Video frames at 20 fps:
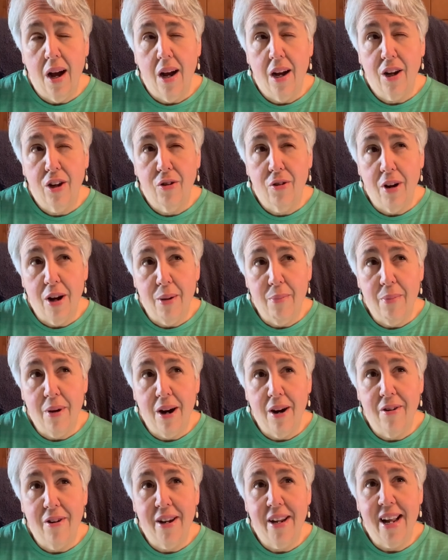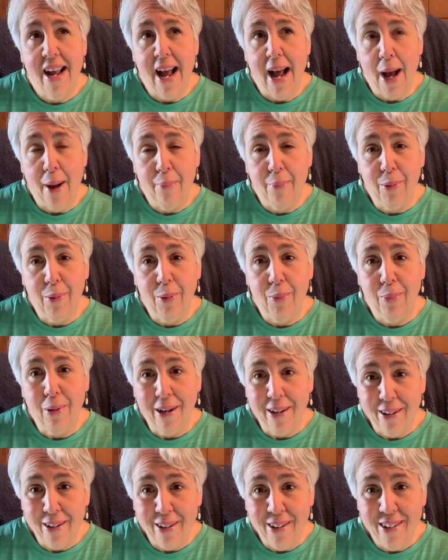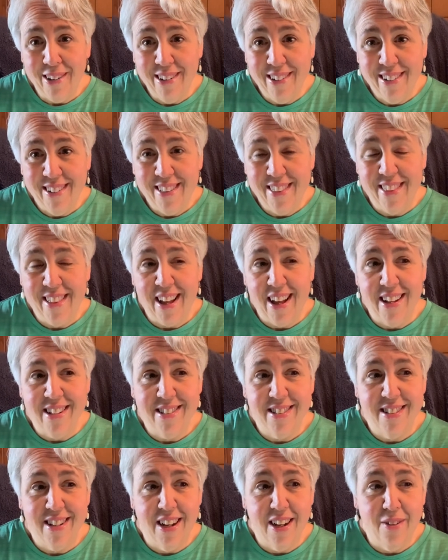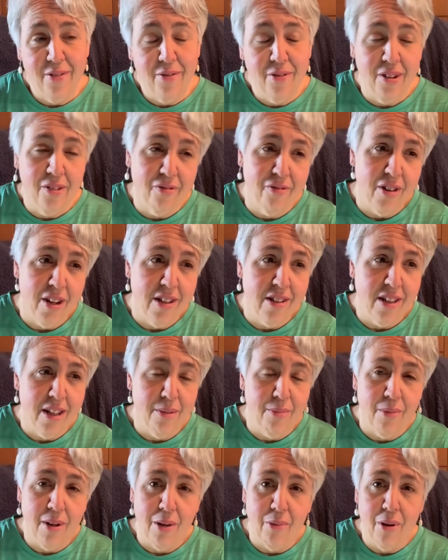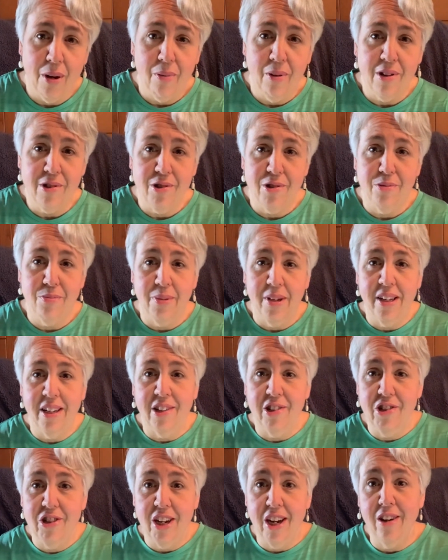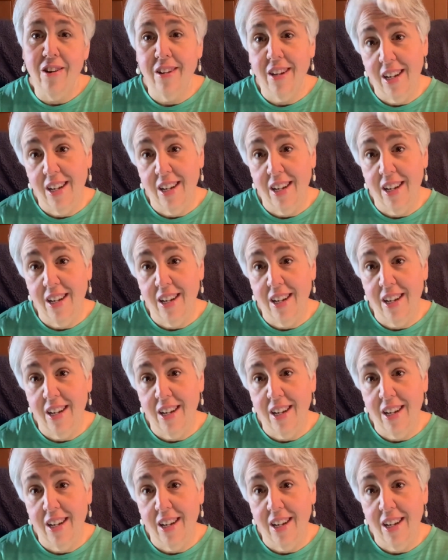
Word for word: cranberry apple butter that uh, a friend at my Weight Watchers meeting shared. I